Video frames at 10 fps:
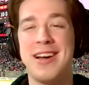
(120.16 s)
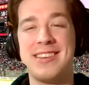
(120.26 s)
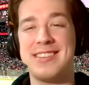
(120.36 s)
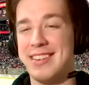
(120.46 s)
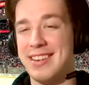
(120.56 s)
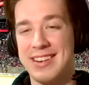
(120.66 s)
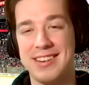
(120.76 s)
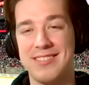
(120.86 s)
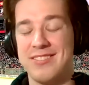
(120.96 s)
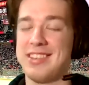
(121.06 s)
my
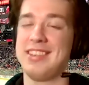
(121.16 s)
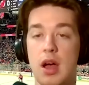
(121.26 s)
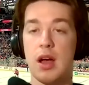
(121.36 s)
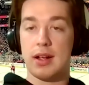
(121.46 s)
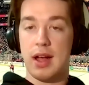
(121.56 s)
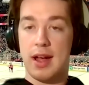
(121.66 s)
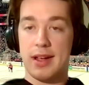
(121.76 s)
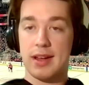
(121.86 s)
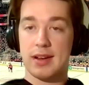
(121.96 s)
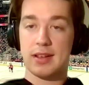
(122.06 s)
team. A guy
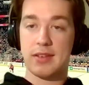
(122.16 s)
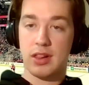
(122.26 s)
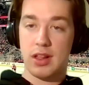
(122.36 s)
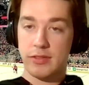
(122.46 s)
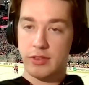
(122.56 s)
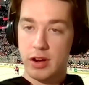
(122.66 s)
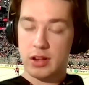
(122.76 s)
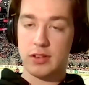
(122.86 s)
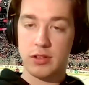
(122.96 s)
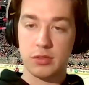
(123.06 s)
I got to give a lot of
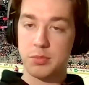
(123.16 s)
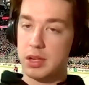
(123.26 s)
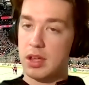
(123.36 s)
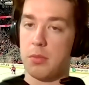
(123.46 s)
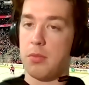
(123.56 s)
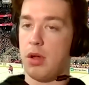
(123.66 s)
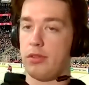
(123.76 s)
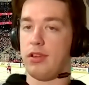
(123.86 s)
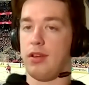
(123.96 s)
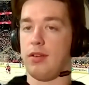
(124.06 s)
credit to is Mikhail
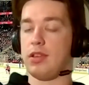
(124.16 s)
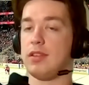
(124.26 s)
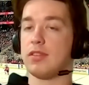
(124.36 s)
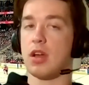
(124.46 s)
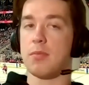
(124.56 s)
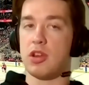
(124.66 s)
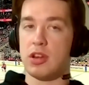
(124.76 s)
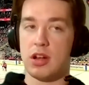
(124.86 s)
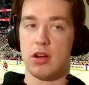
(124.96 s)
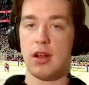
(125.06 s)
Maltsev. He's come in
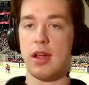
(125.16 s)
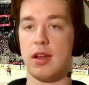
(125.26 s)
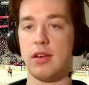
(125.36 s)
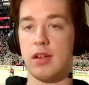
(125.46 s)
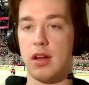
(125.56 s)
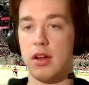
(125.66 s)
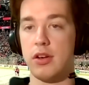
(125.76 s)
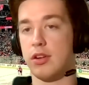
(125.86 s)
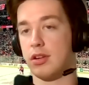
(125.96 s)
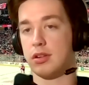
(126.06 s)
here and
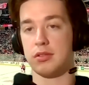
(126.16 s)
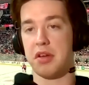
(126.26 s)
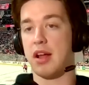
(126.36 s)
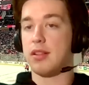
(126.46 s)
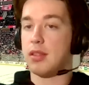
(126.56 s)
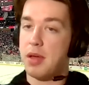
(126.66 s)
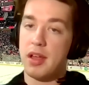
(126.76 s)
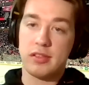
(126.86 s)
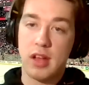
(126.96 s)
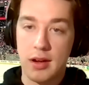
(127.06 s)
under not the
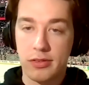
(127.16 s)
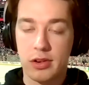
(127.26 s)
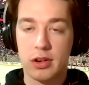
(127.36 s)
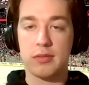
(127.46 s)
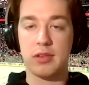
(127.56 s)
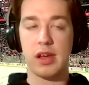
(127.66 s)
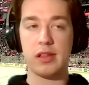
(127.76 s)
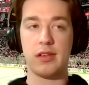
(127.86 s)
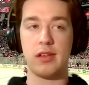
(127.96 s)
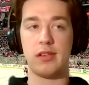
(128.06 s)
best kind of
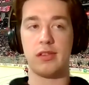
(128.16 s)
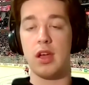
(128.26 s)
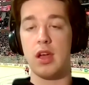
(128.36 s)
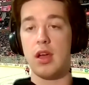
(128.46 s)
circumstances,